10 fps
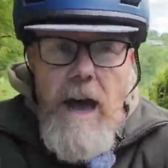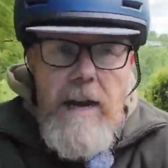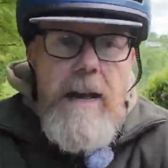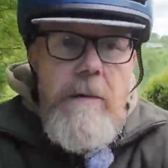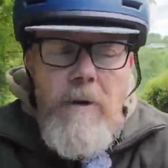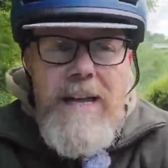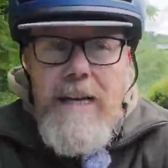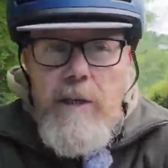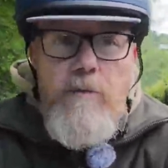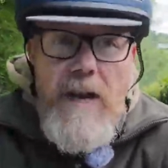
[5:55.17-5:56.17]
and when I
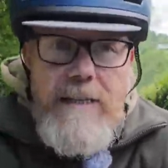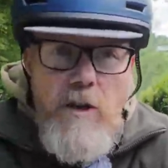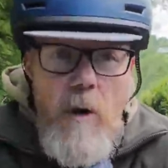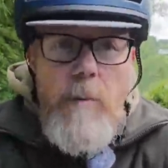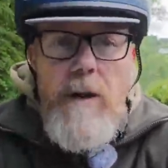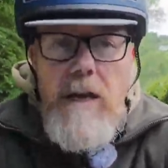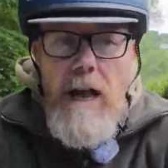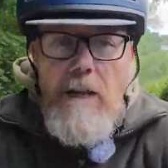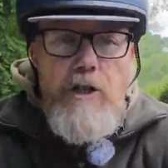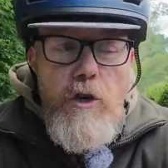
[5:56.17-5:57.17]
get to the very top,
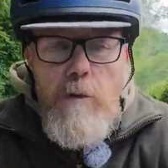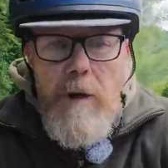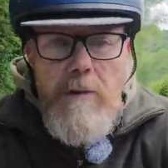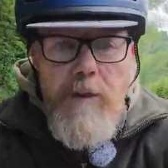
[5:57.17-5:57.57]
I'll show you my